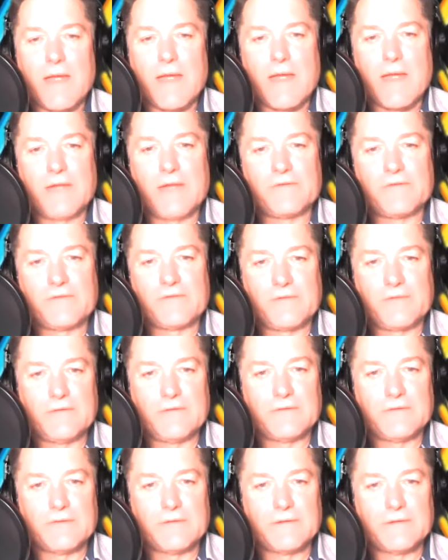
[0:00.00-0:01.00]
and
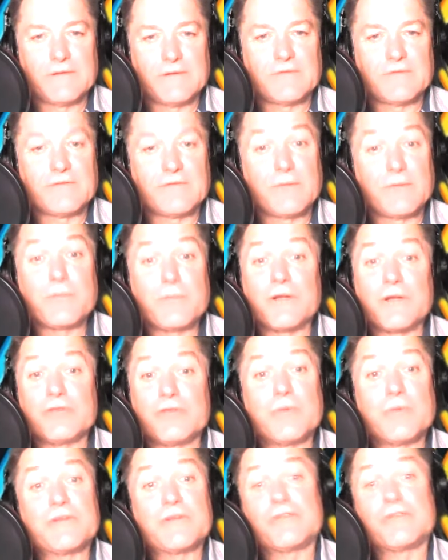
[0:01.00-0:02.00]
suddenly somebody
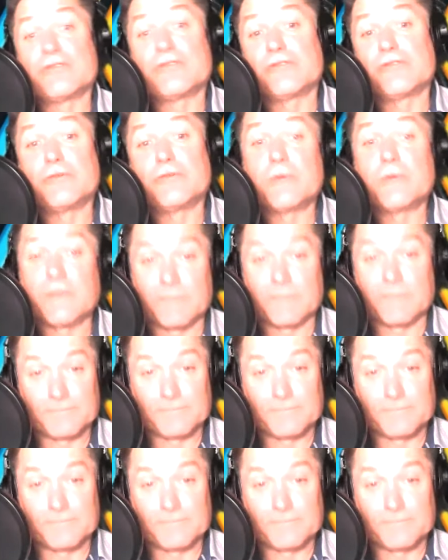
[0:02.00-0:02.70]
went to sue him.